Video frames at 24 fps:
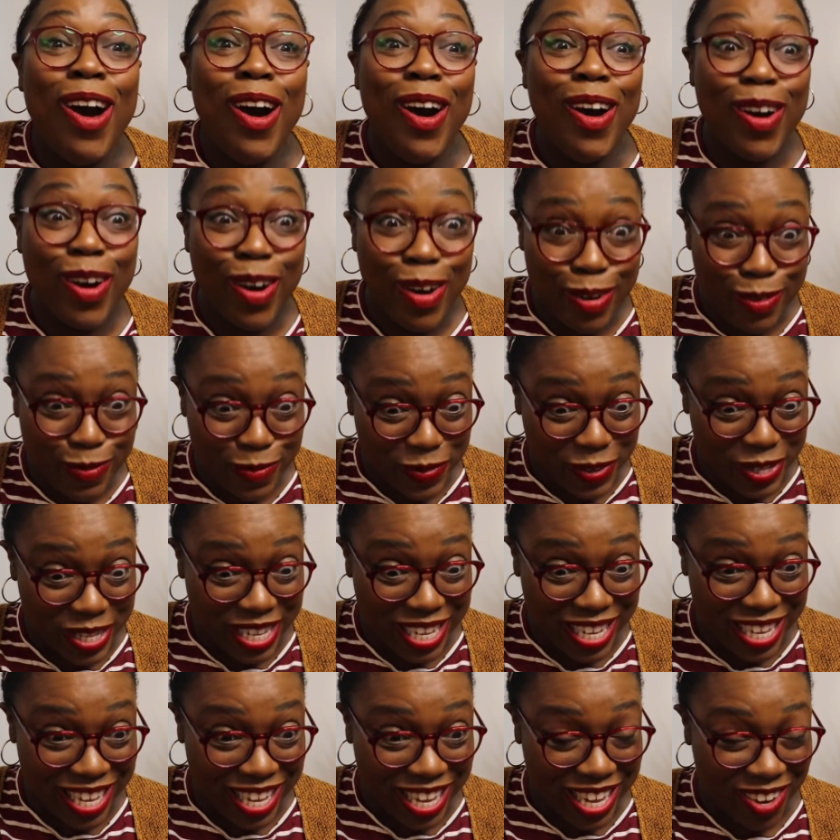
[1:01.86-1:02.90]

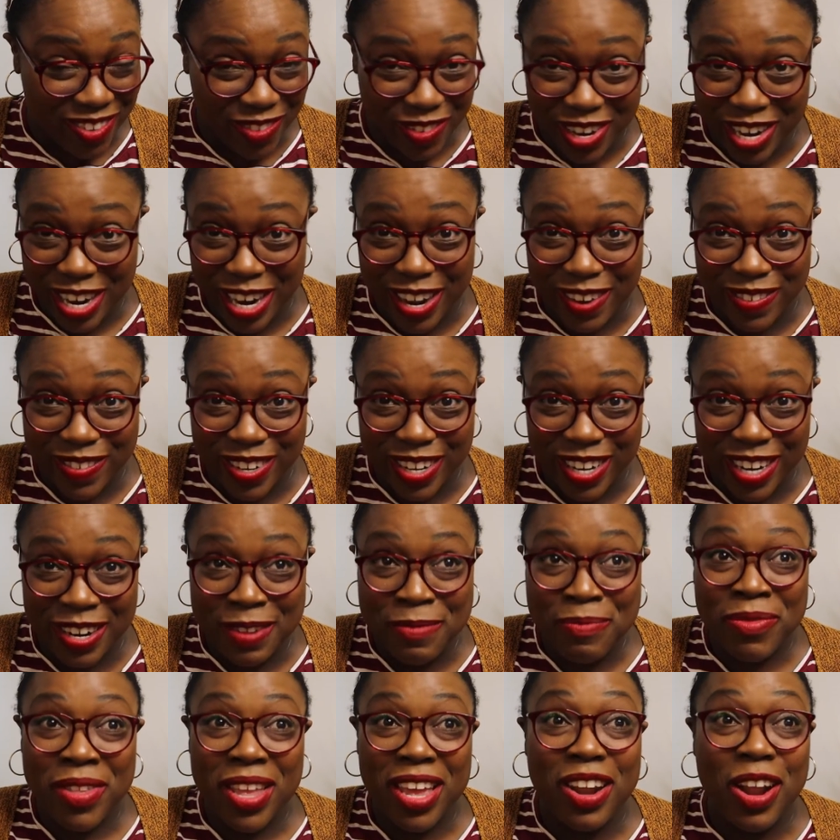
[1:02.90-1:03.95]
hopefully it can recover,
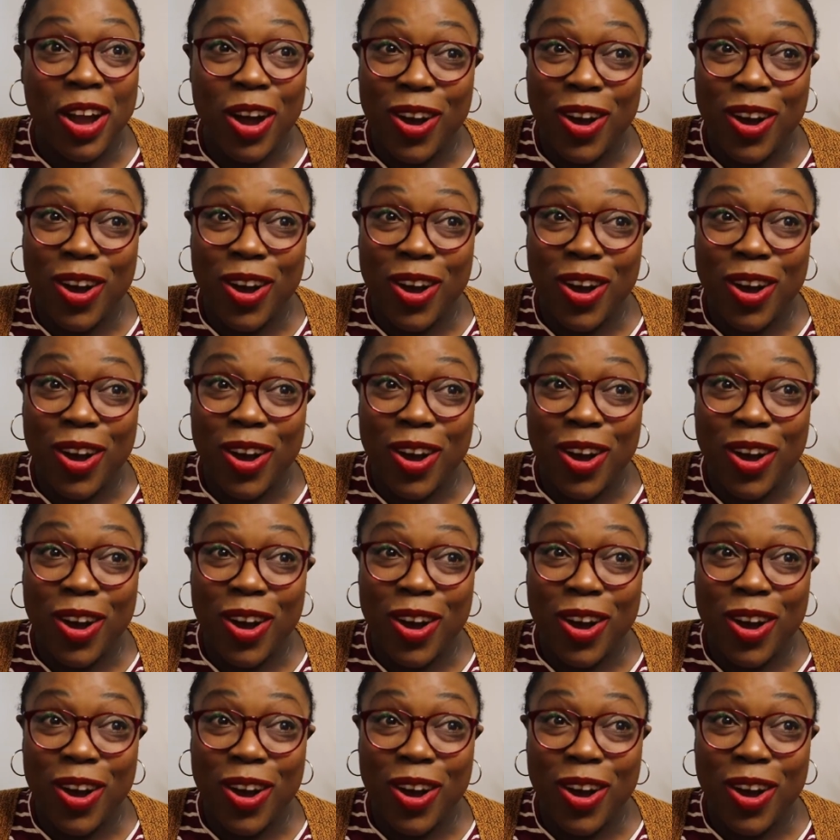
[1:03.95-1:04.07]
and